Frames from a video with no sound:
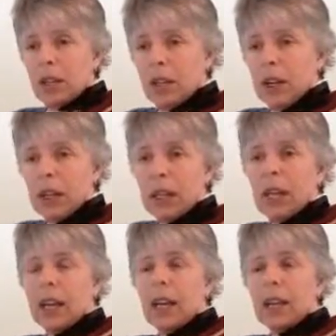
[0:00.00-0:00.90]
Dark
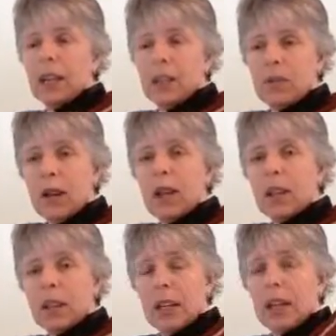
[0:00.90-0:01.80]
and it's raining
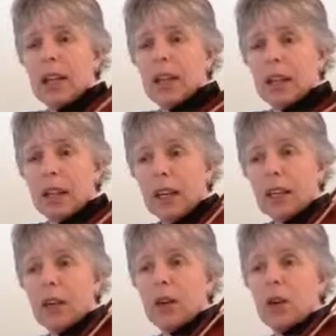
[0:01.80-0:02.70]
and I
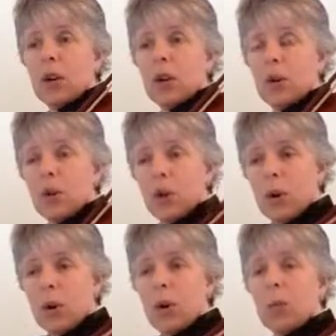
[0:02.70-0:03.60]
gotta go
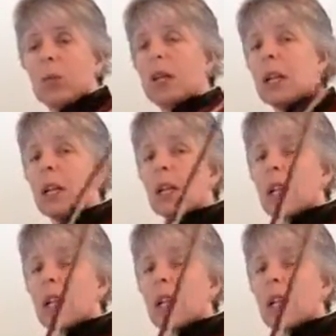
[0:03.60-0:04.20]
home.